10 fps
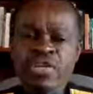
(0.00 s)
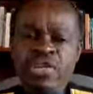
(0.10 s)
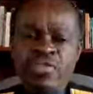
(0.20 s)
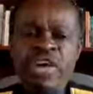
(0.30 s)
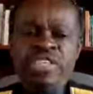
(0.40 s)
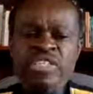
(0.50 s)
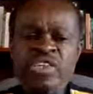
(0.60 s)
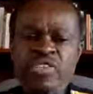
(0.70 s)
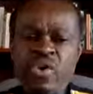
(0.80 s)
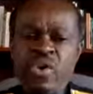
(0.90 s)

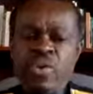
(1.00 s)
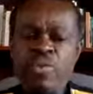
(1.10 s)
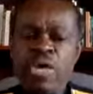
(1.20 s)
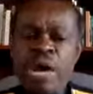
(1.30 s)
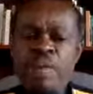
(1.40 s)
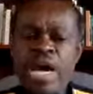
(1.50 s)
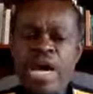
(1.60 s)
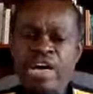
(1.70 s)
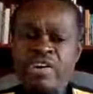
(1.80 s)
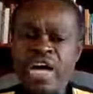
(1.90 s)
University of Columbia,
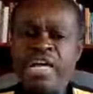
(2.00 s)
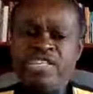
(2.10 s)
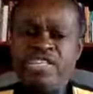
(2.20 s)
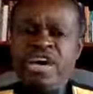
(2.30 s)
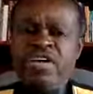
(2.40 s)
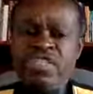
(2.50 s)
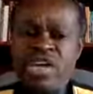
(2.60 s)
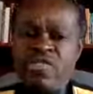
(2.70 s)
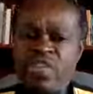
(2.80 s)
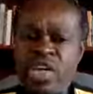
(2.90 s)
by a great
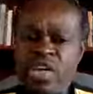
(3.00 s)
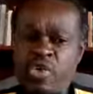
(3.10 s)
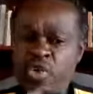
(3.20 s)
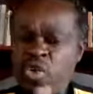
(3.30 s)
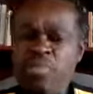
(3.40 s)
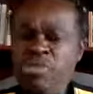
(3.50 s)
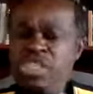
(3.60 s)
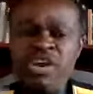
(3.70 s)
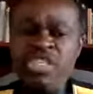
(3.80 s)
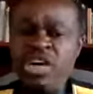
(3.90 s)
South African to whom
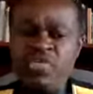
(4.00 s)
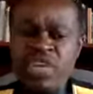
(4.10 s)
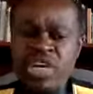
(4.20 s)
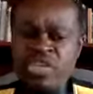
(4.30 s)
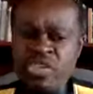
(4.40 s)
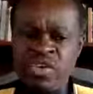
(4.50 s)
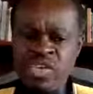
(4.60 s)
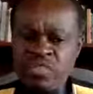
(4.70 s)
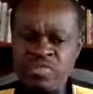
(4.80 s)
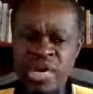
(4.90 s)
South Africans
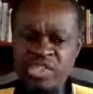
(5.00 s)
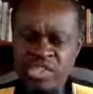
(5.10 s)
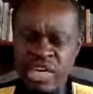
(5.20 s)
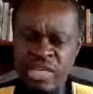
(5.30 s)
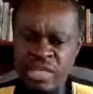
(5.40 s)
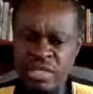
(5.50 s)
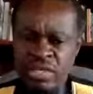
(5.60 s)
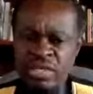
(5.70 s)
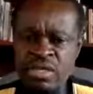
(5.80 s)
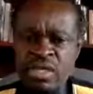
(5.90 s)
don't give much credit,
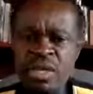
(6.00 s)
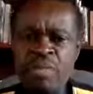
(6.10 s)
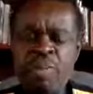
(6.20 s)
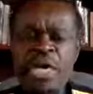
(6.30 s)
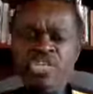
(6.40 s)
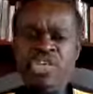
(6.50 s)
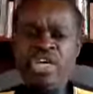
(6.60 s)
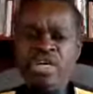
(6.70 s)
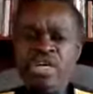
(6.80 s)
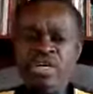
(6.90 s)

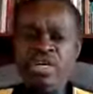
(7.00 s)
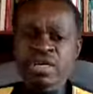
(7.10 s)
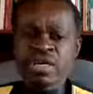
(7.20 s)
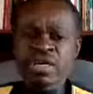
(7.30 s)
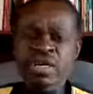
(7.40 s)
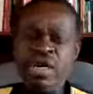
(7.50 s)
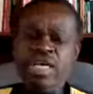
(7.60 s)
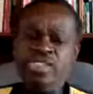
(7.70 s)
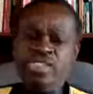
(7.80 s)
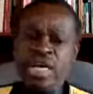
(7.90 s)
Pixley
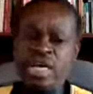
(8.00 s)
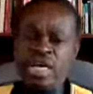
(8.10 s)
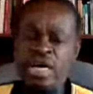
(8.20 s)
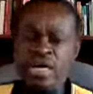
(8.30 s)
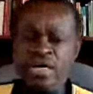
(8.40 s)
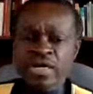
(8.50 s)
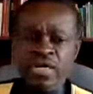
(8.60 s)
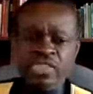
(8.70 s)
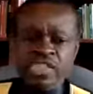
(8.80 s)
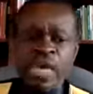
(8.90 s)
Kaisaka
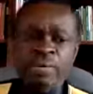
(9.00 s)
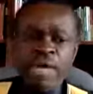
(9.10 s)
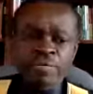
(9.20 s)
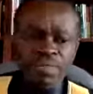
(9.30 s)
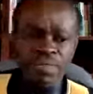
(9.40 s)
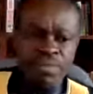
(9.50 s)
Seme.